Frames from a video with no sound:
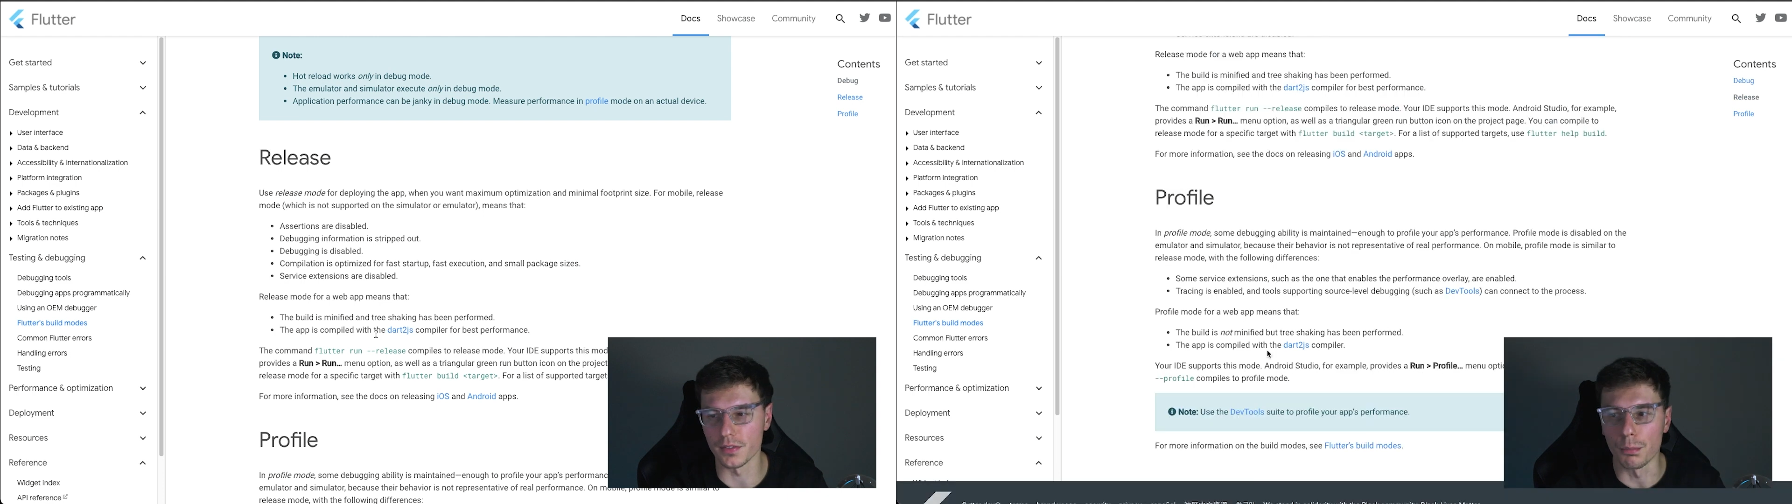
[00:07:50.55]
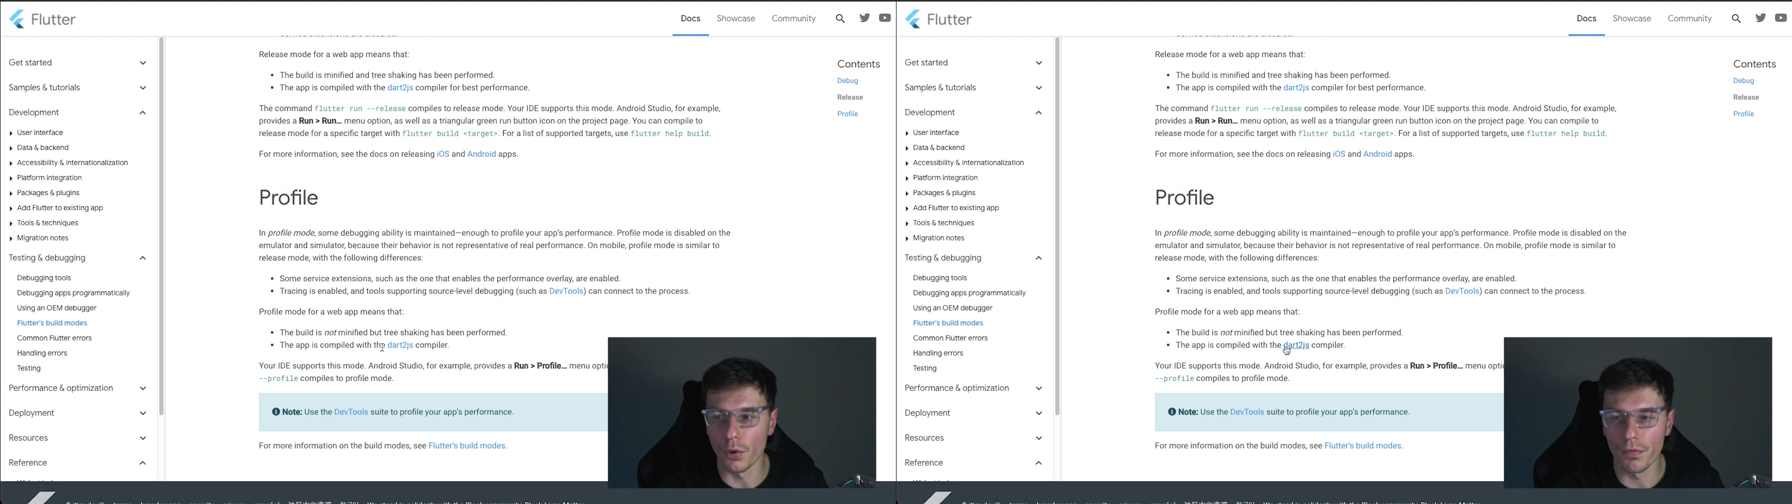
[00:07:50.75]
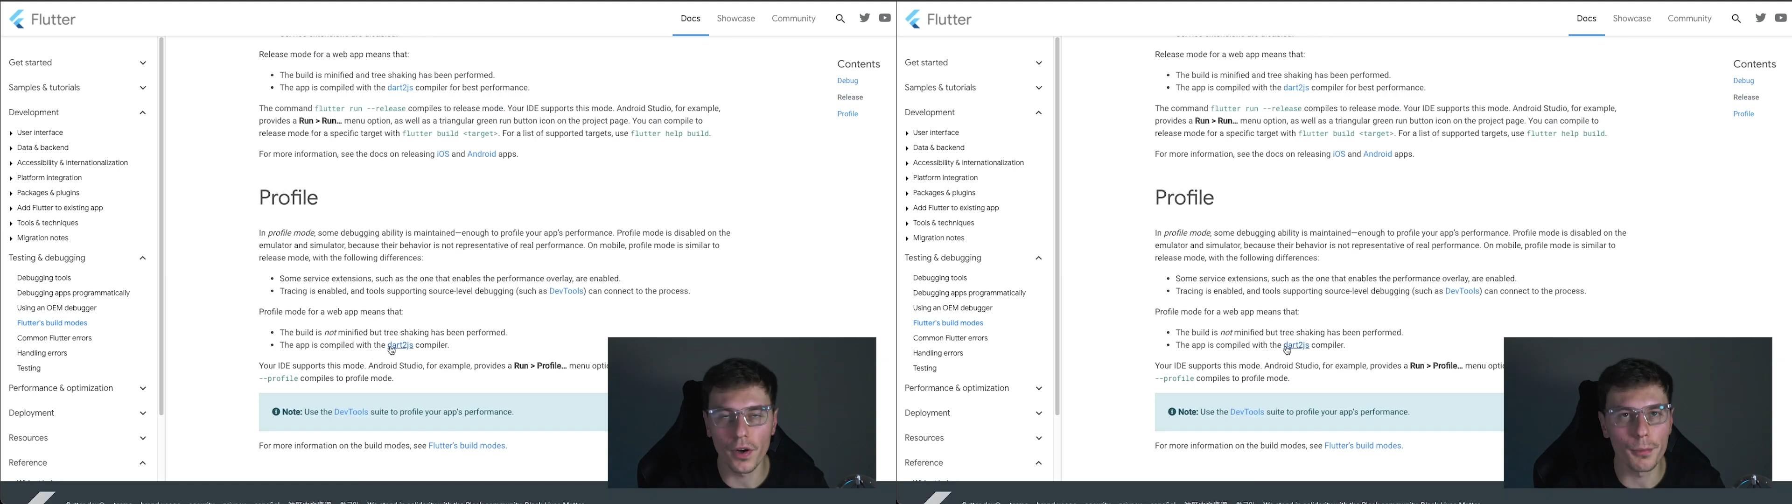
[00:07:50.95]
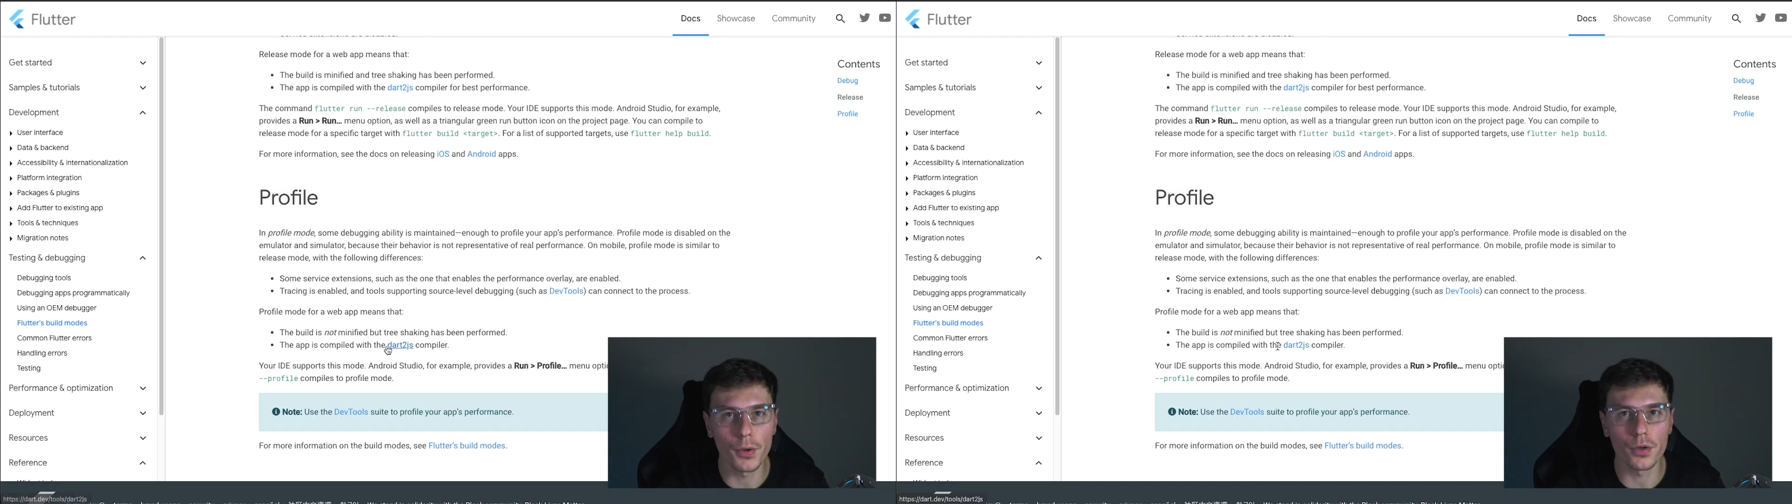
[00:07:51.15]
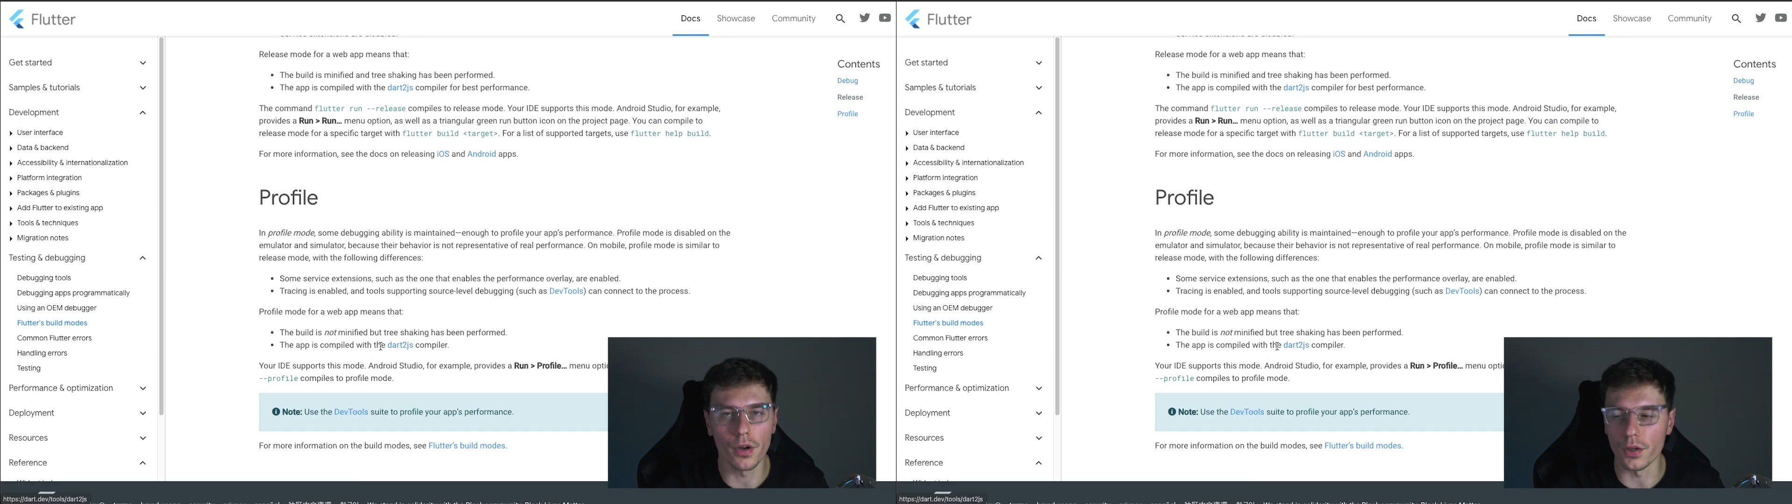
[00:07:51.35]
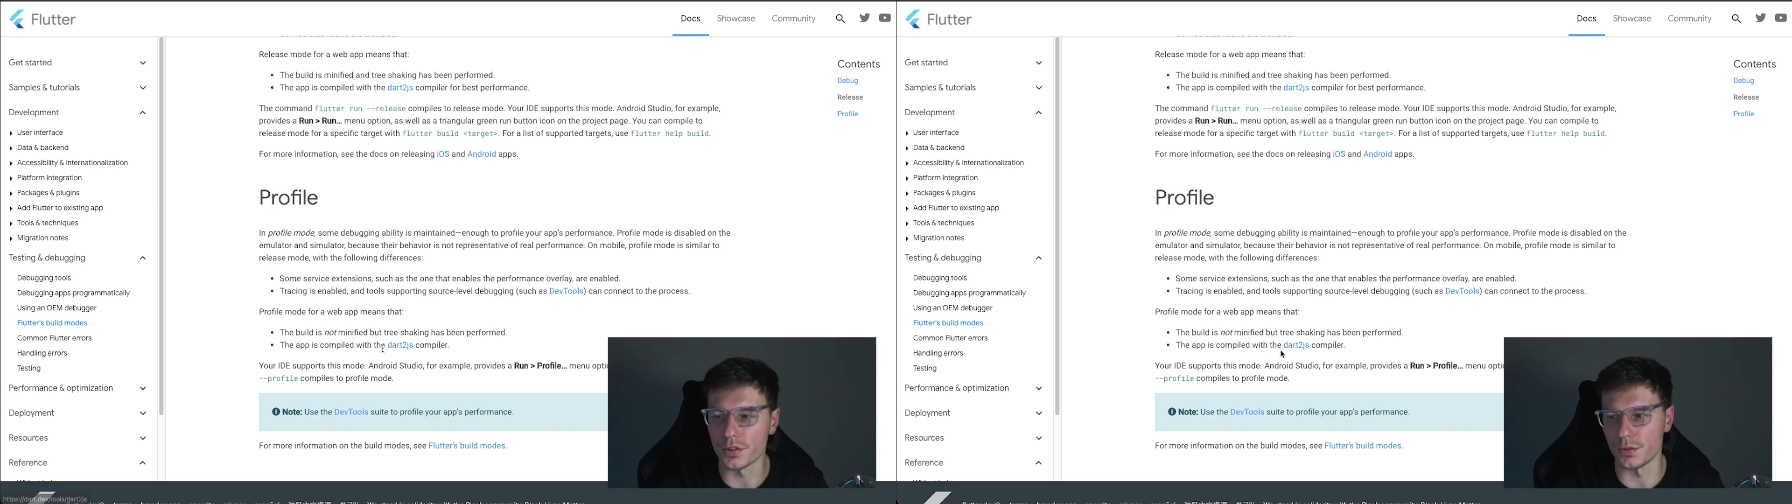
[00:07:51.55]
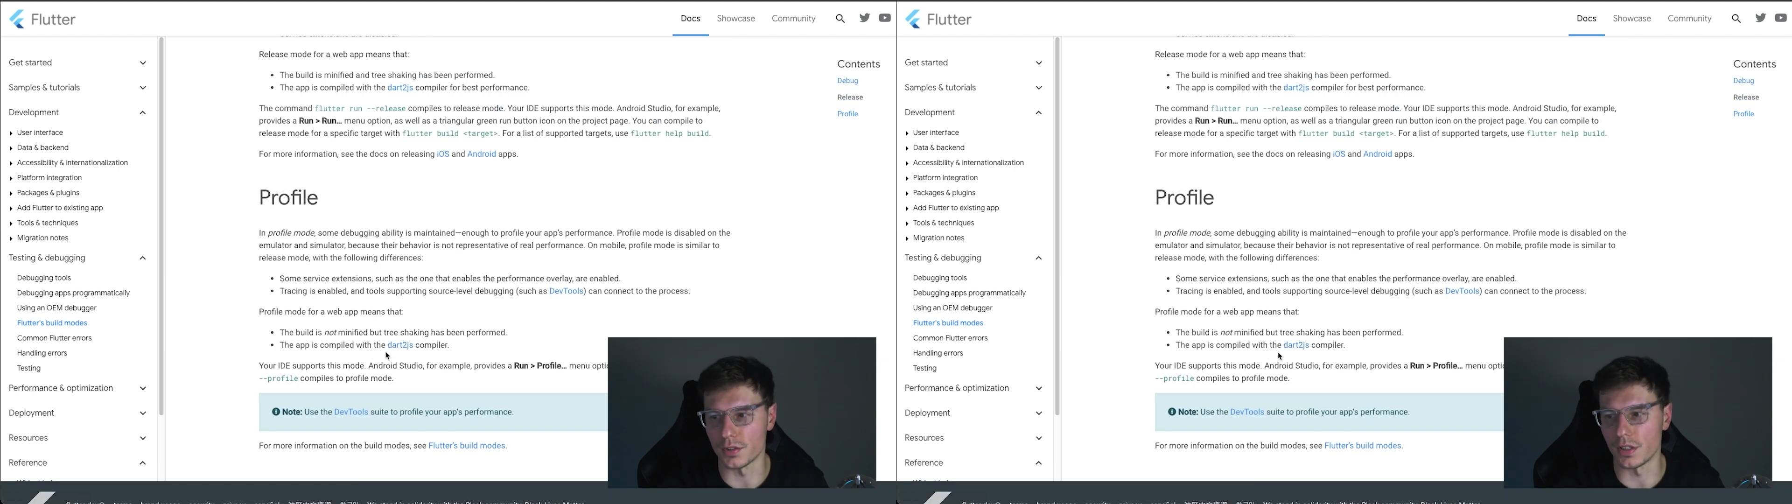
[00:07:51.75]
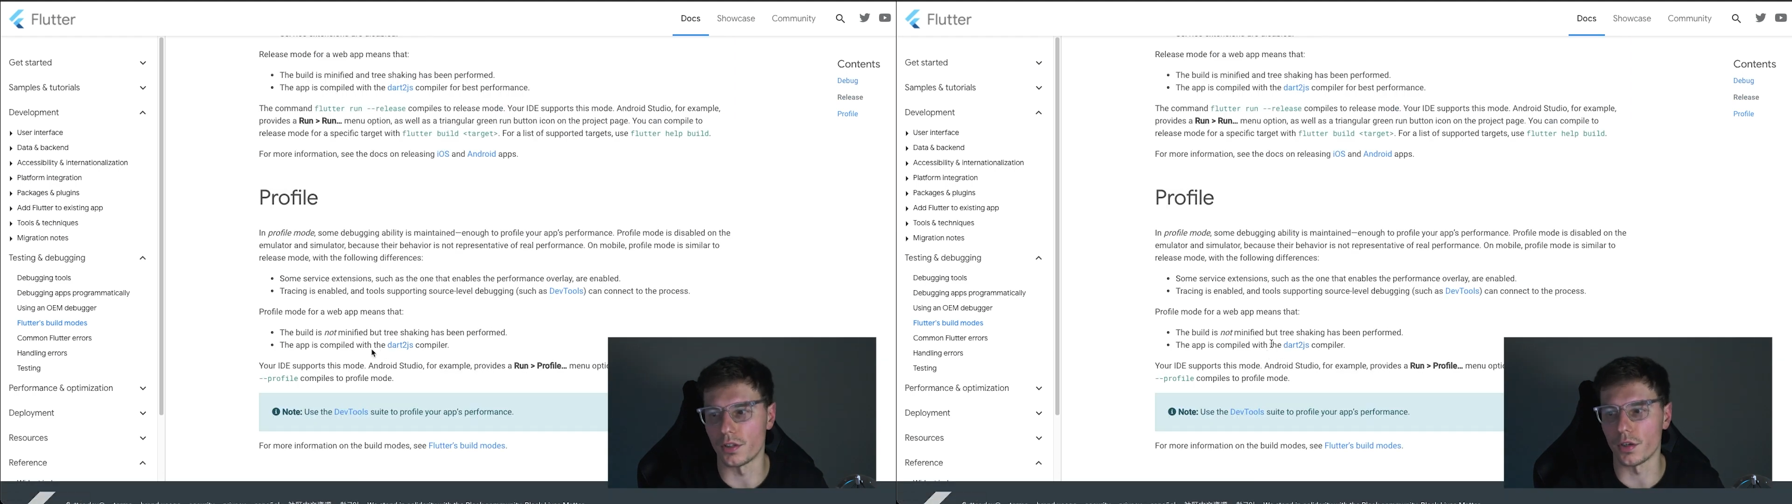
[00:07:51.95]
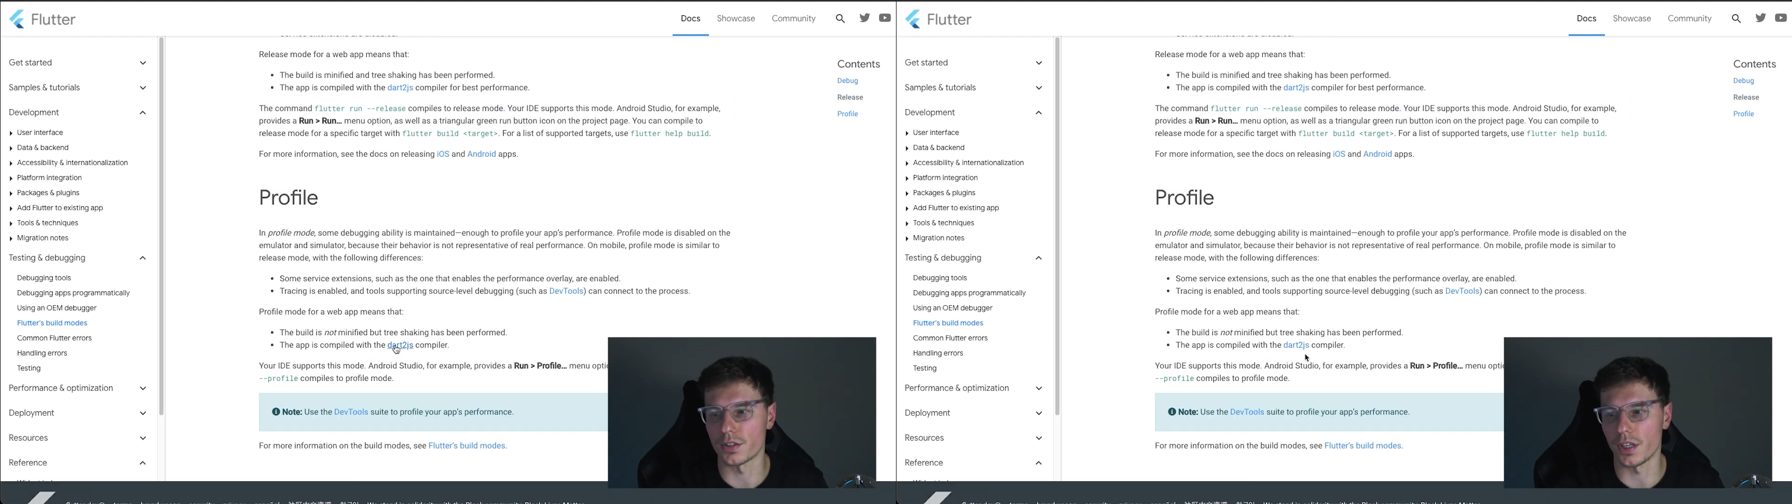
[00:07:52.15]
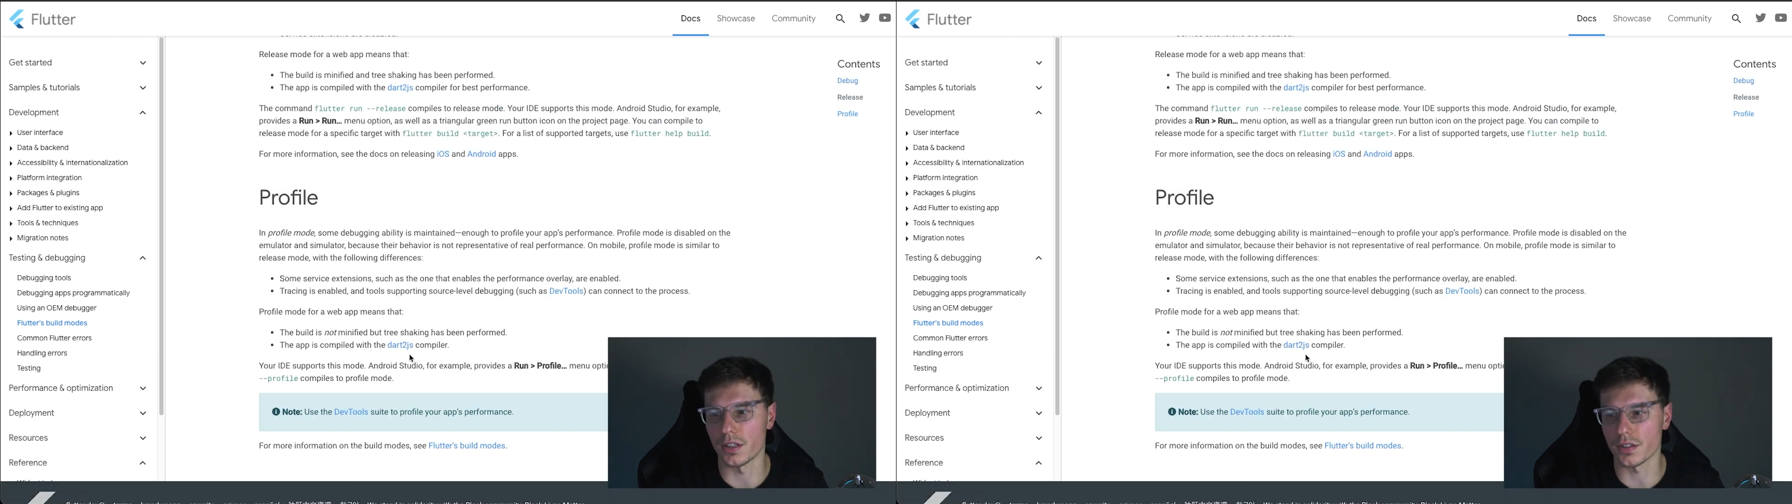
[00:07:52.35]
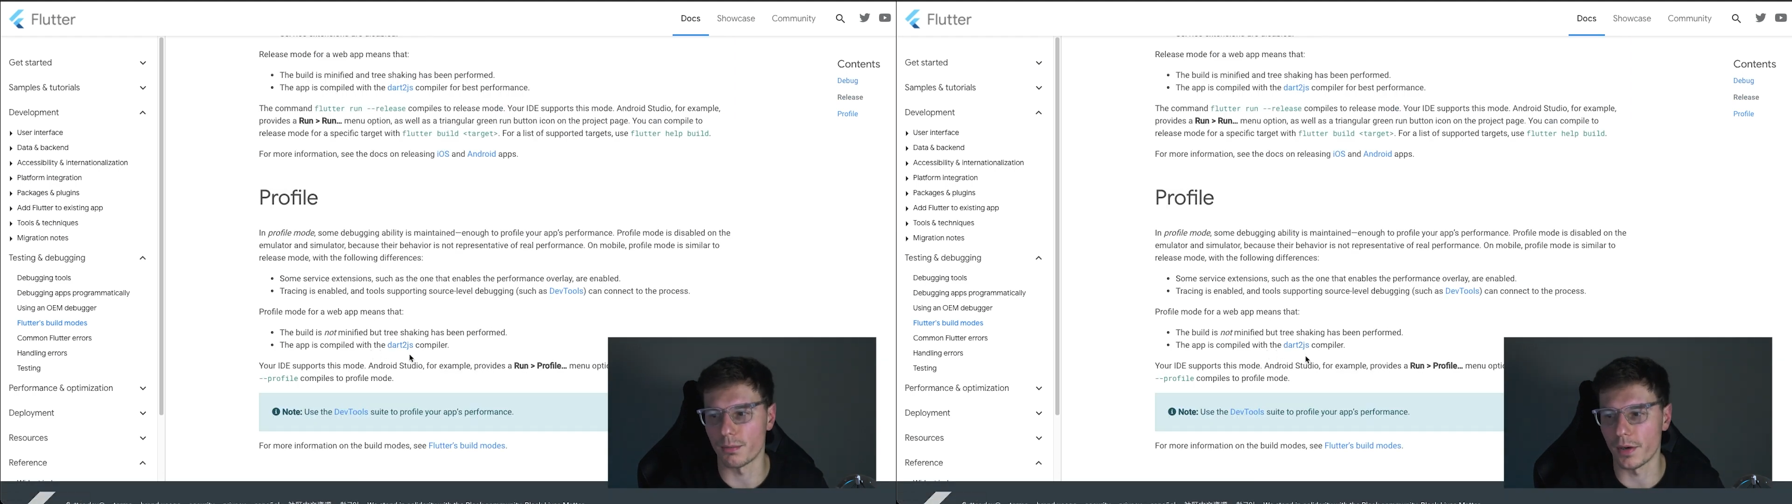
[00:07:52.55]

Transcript: And profile mode also uses the Dart JS